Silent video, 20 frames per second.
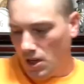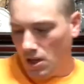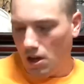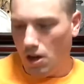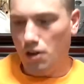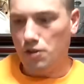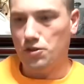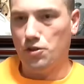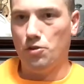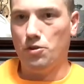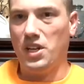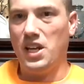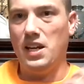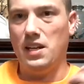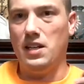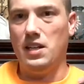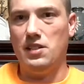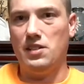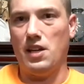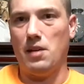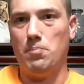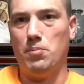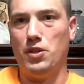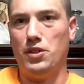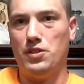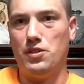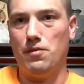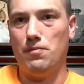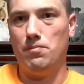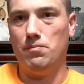Also kidneys, I
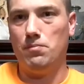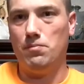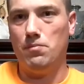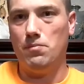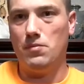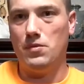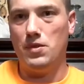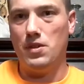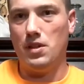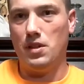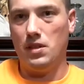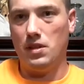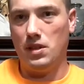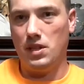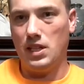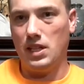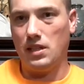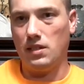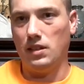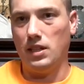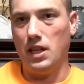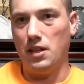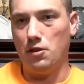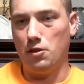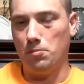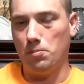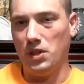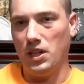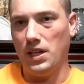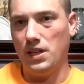put some thick
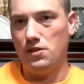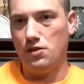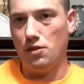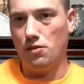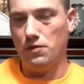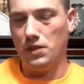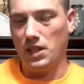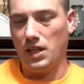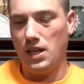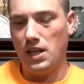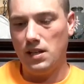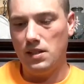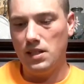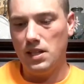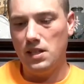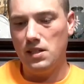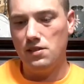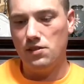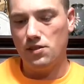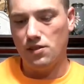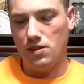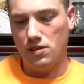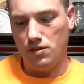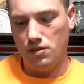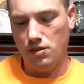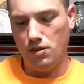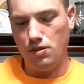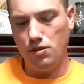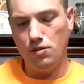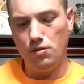leather plates over the kidneys
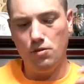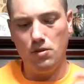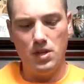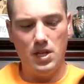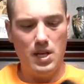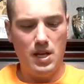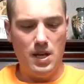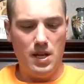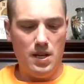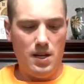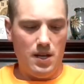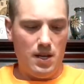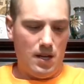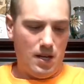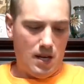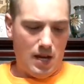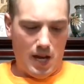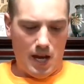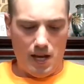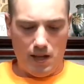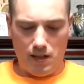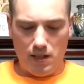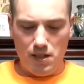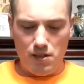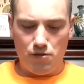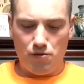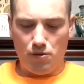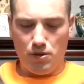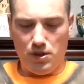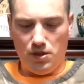too. And
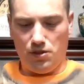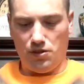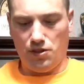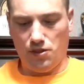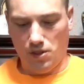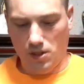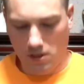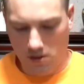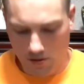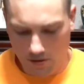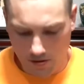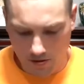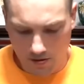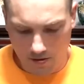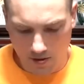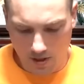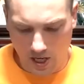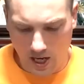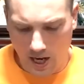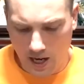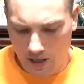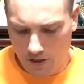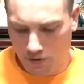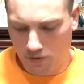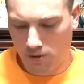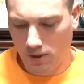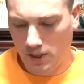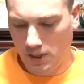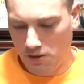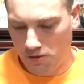this was
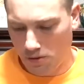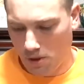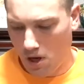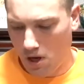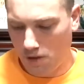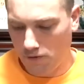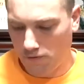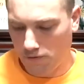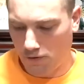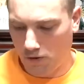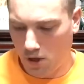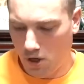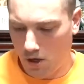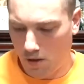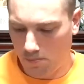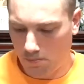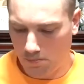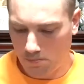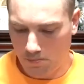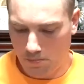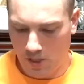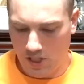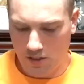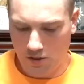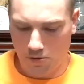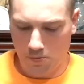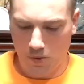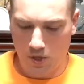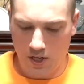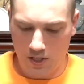actually drawn from
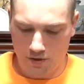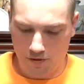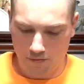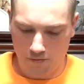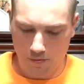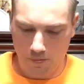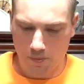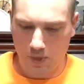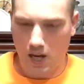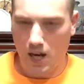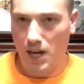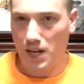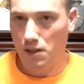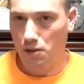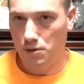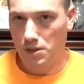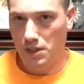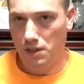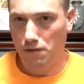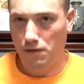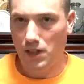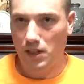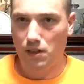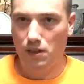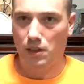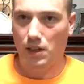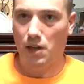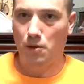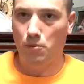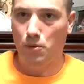inspiration from the IOTV
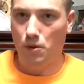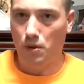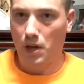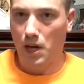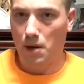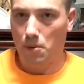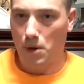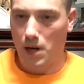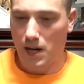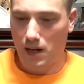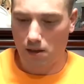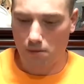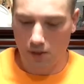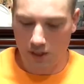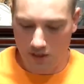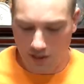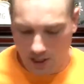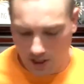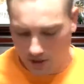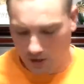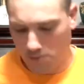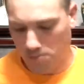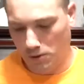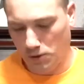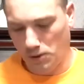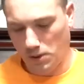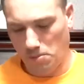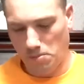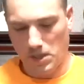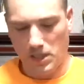that I wore in Iraq on my second
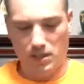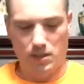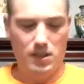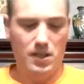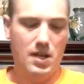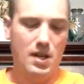deployment.